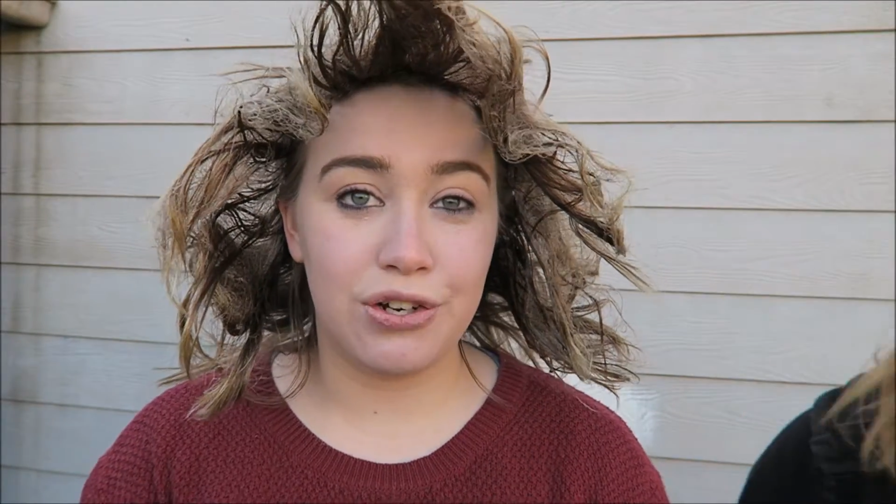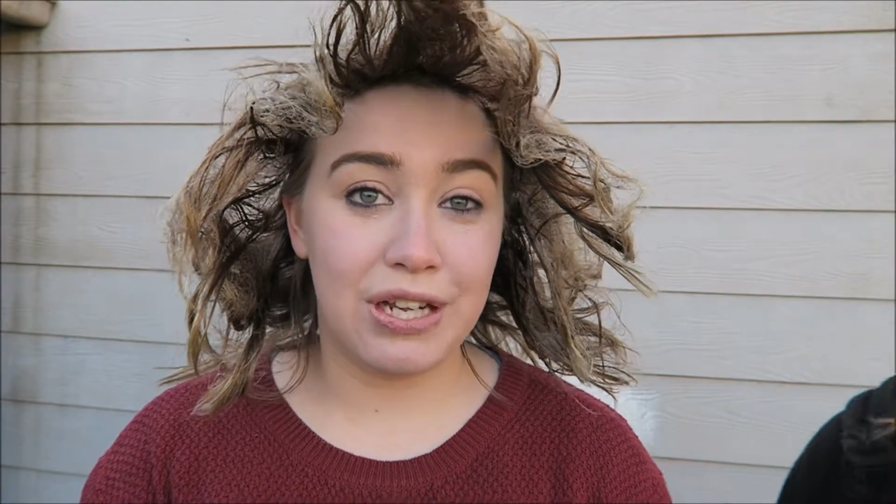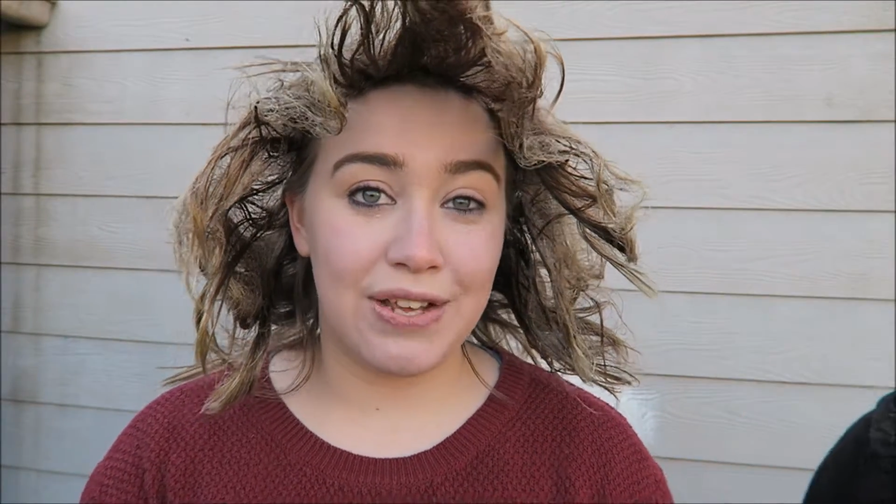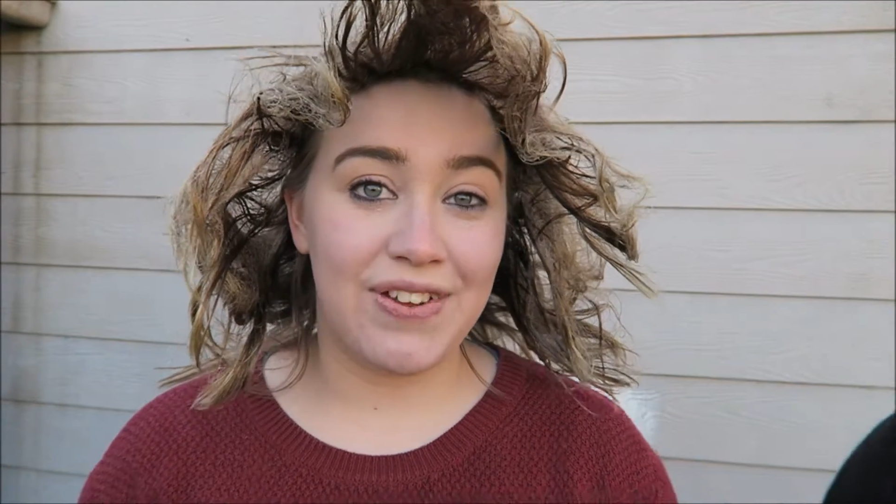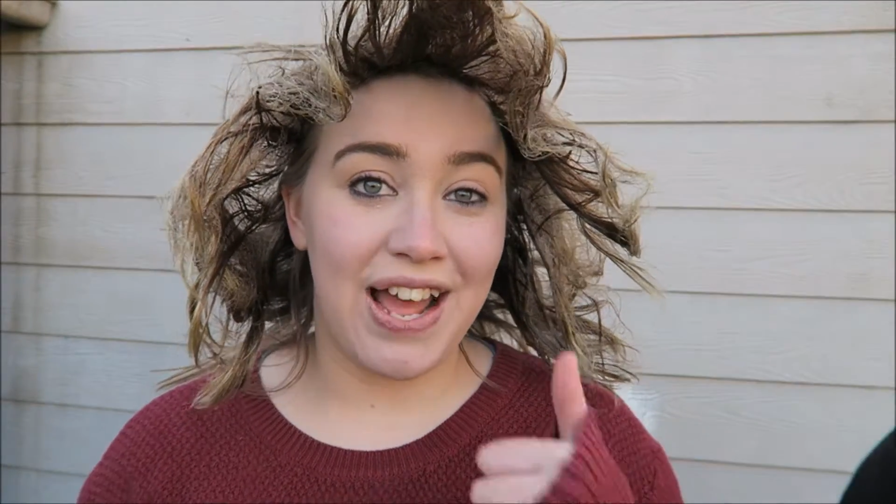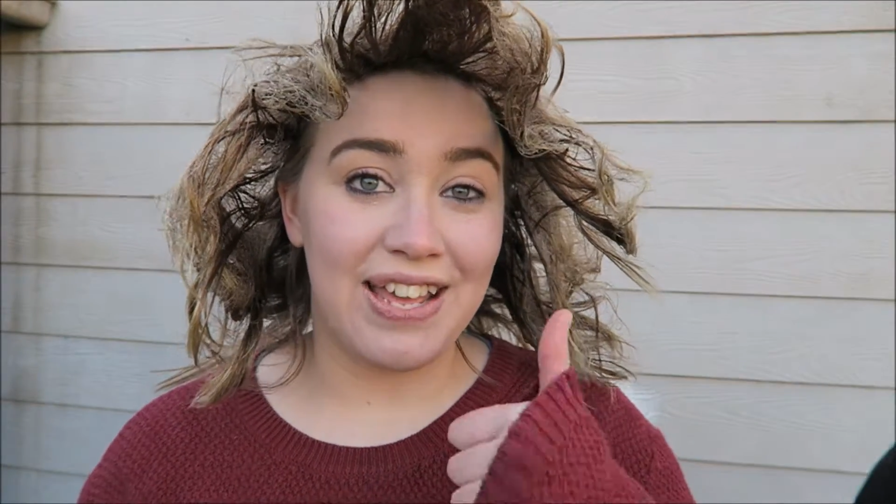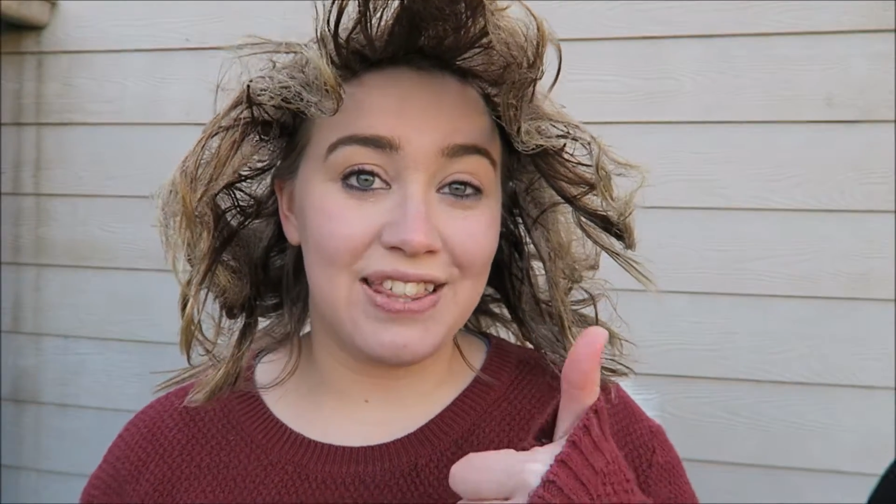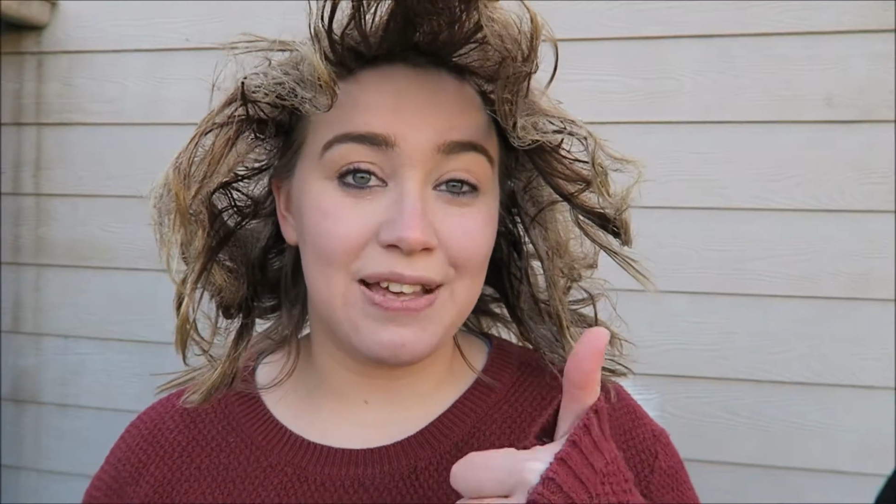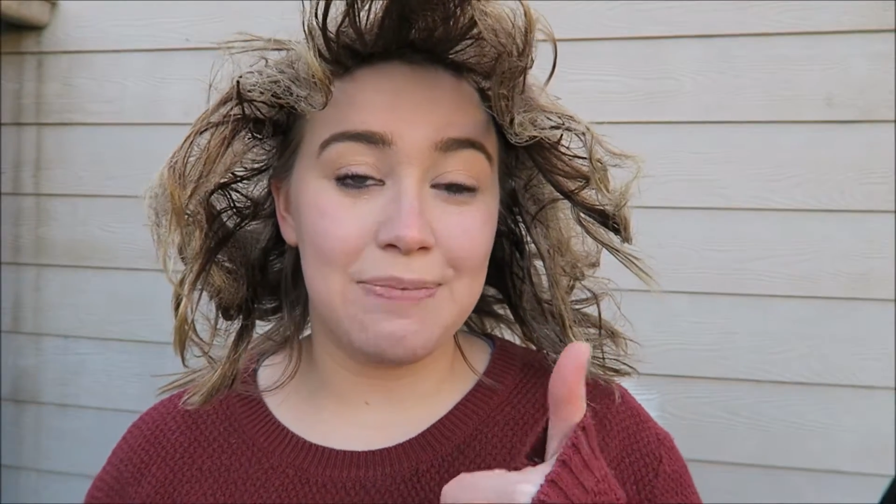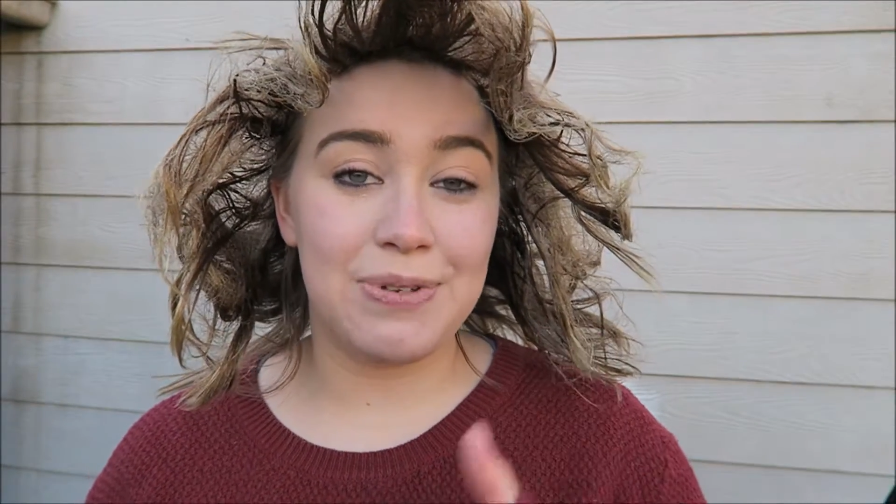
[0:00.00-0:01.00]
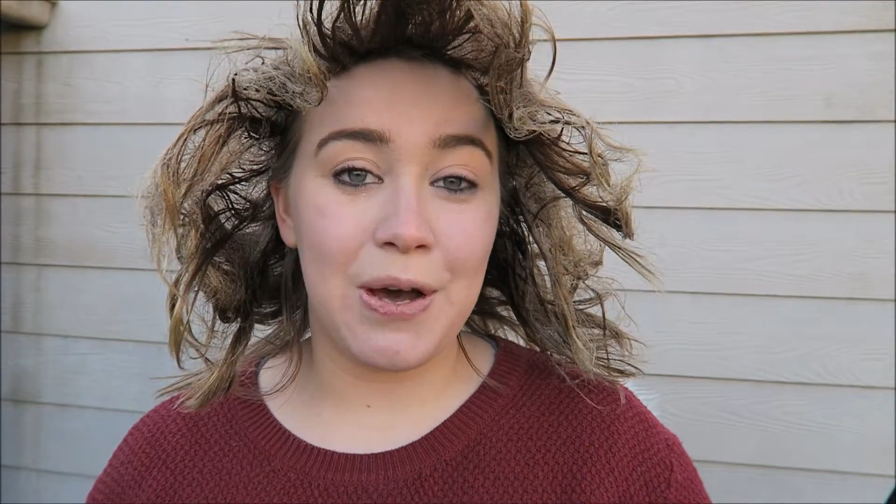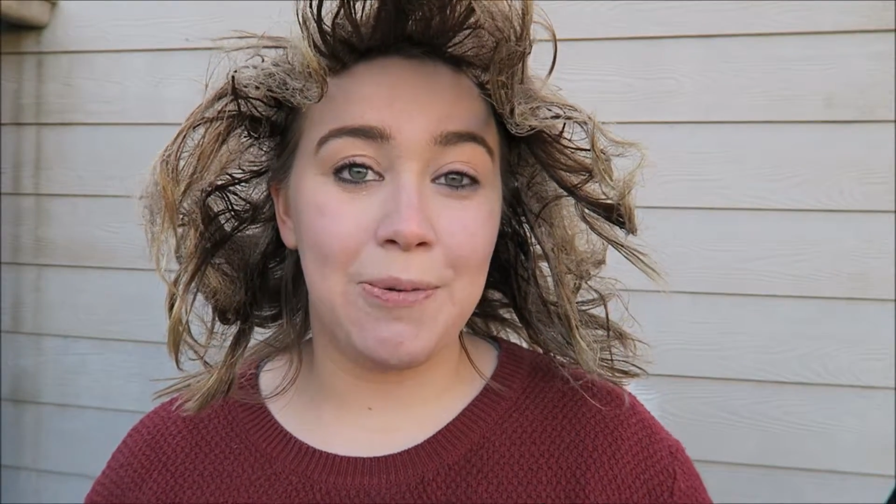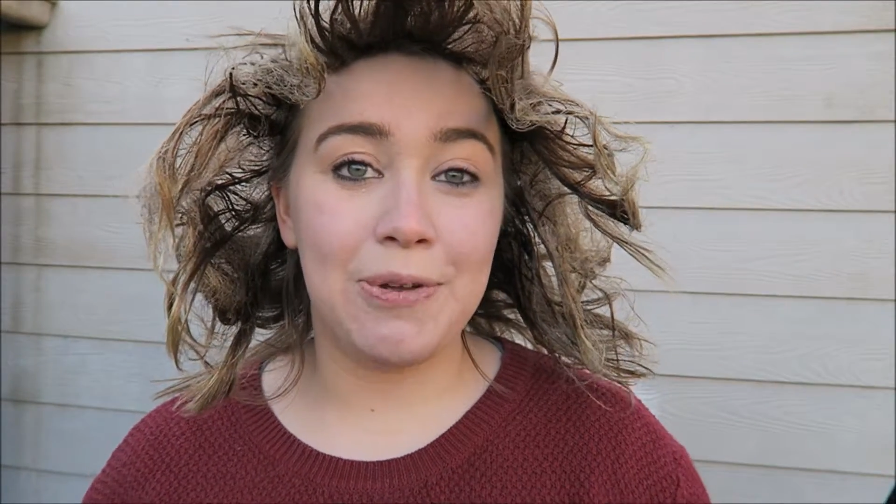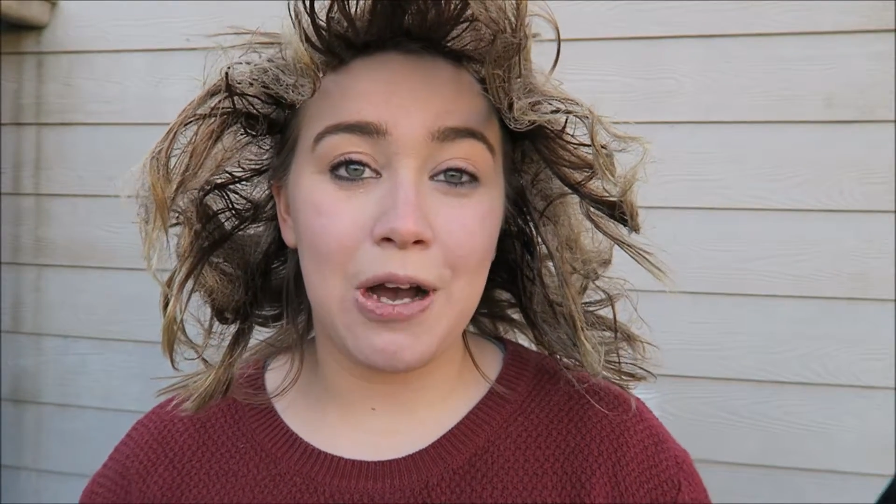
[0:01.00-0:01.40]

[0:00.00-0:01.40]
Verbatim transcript: sure to give it a thumbs up.